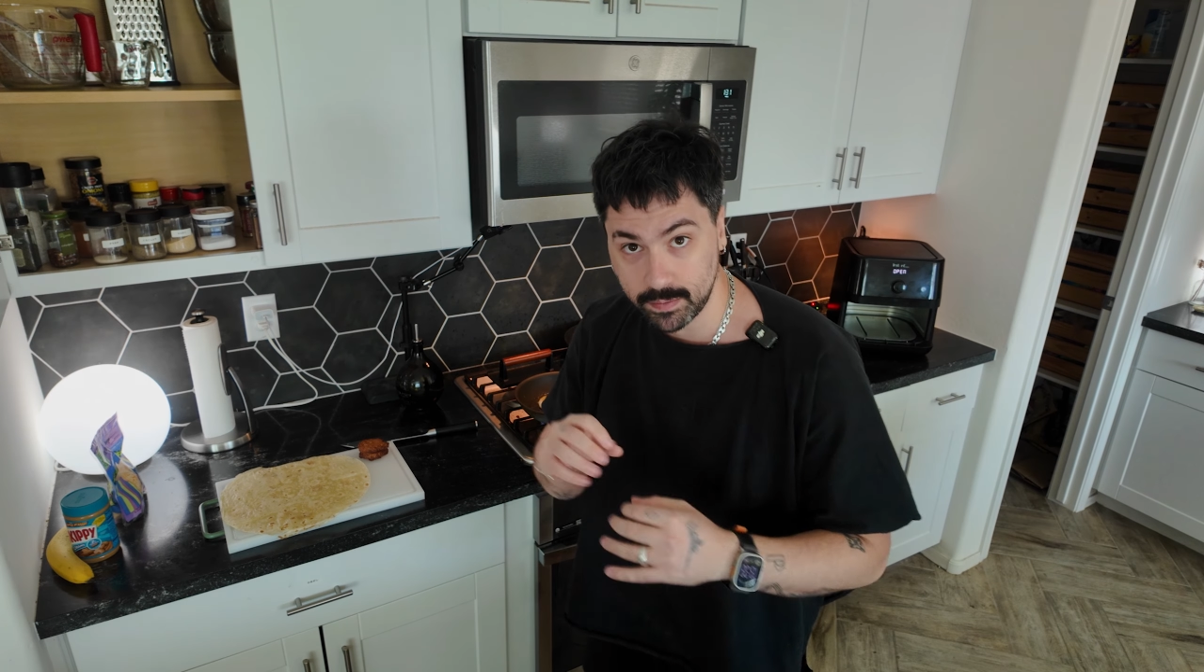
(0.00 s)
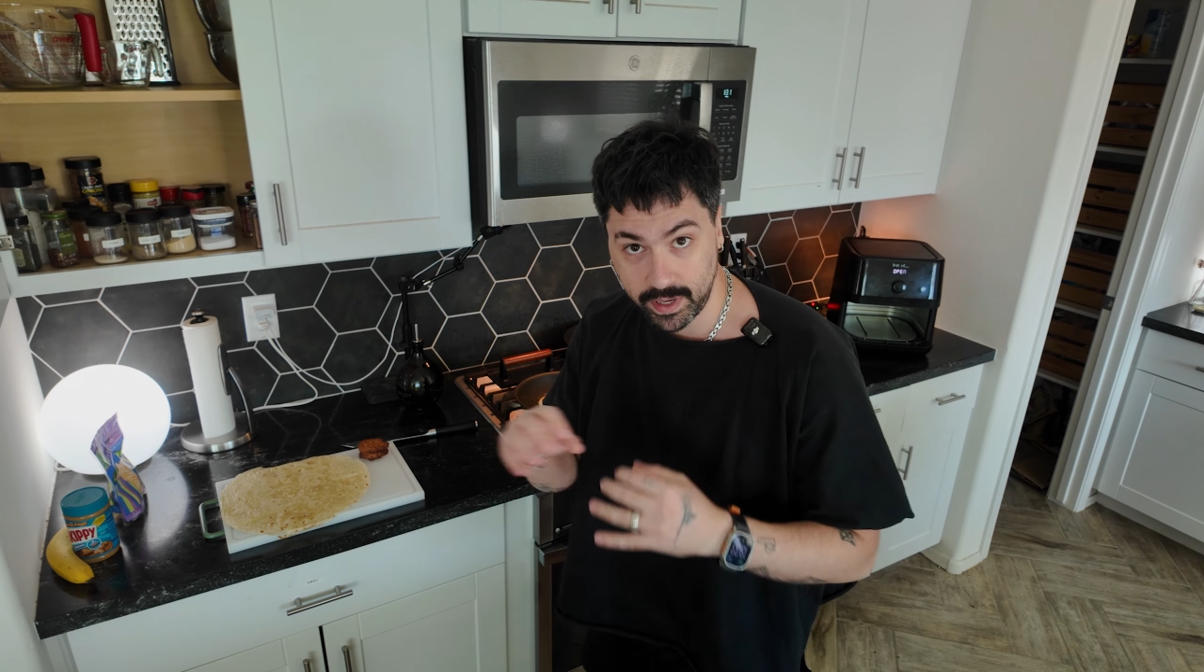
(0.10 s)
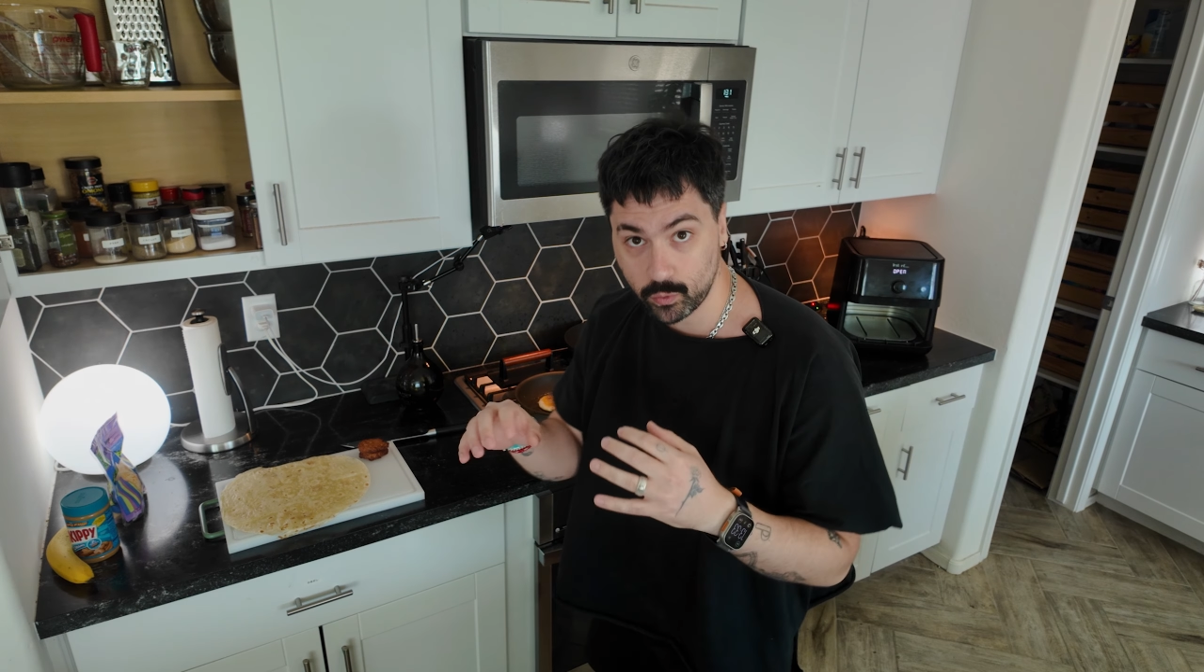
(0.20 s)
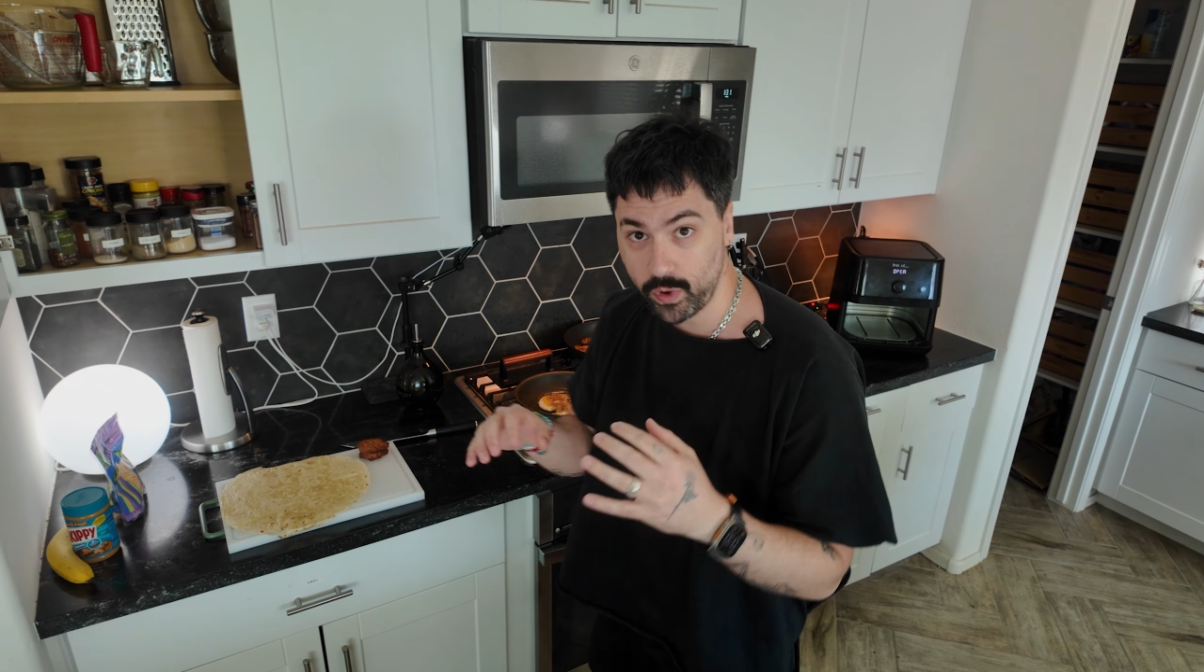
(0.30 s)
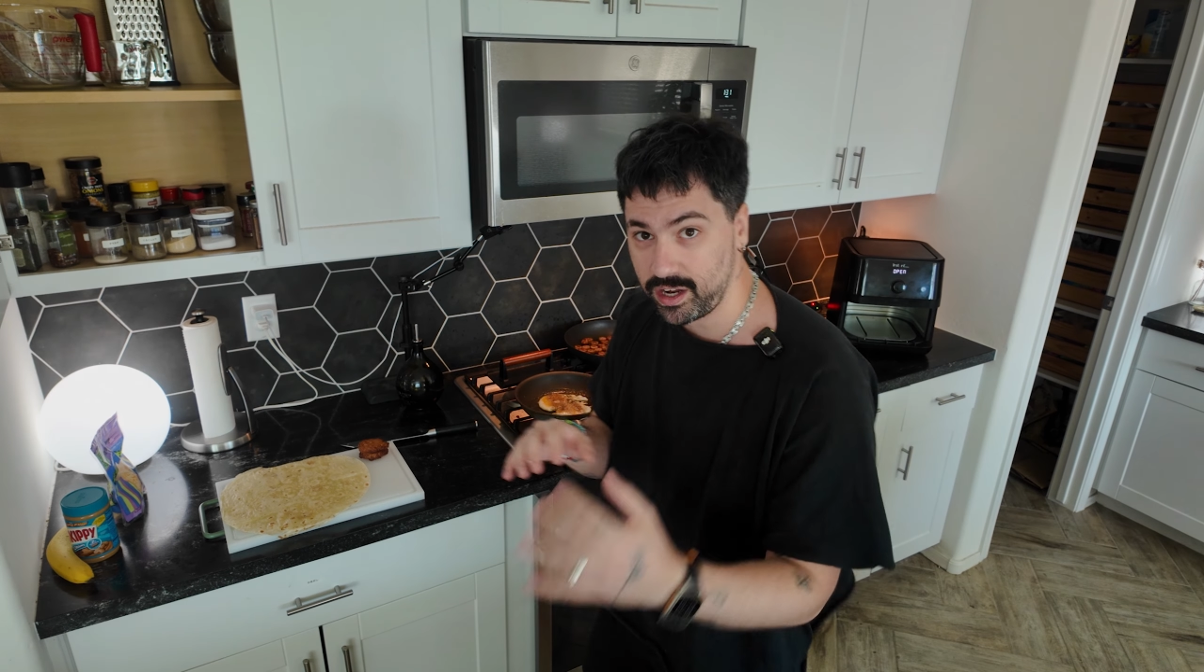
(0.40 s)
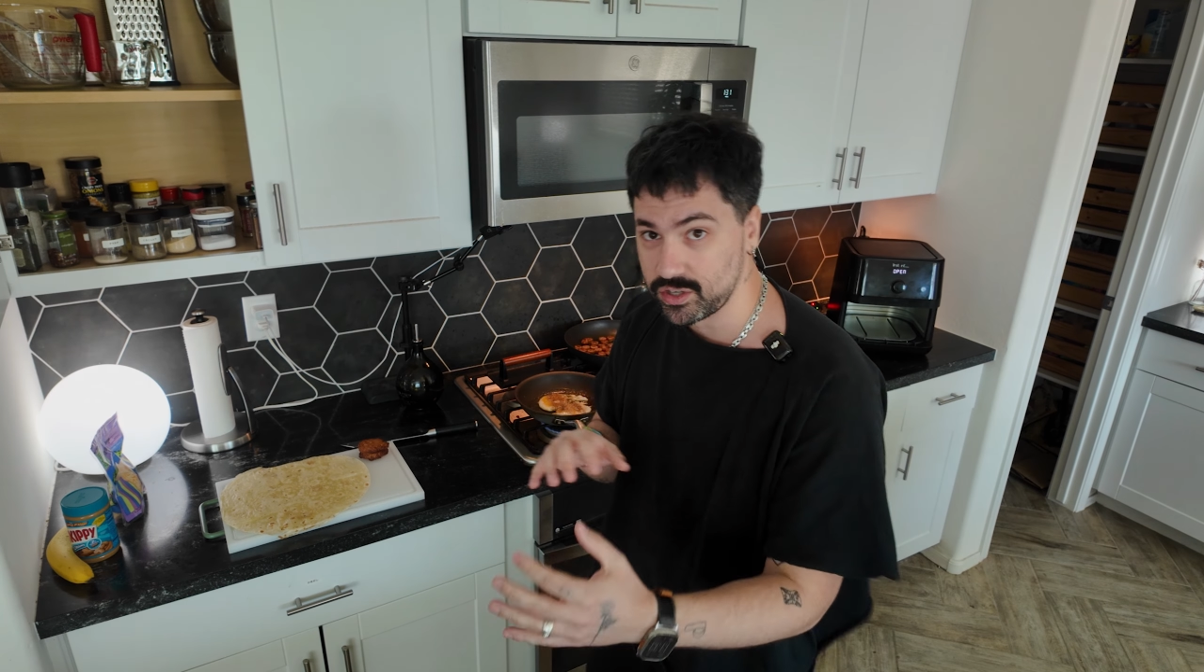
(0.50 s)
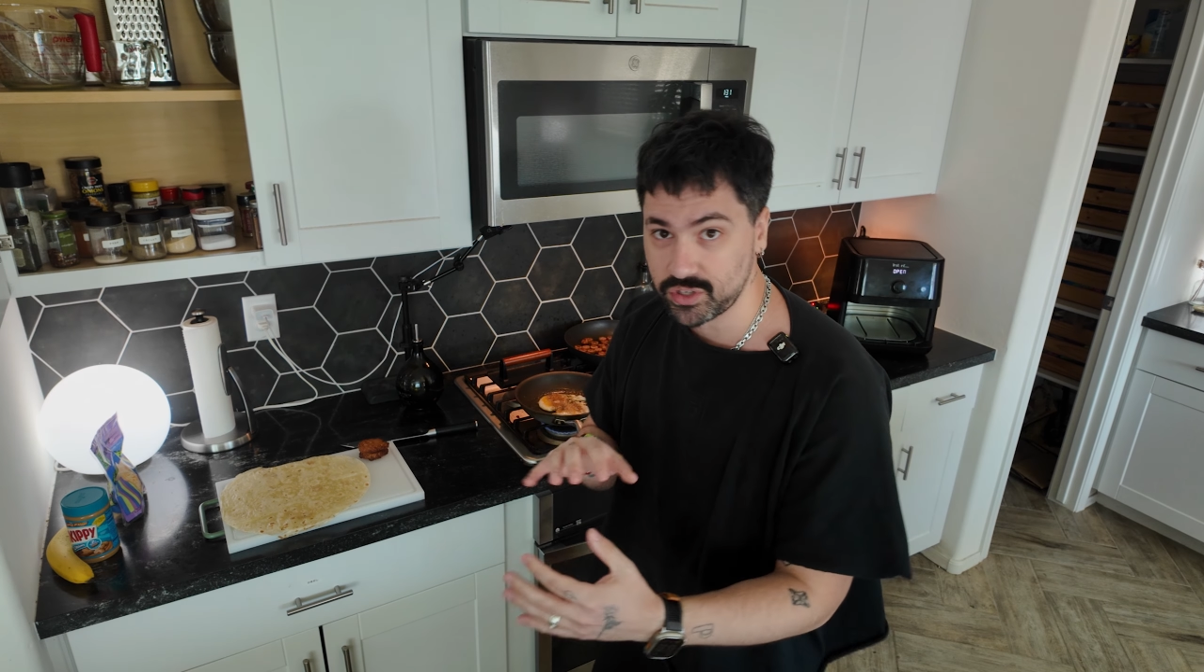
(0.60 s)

to being ready to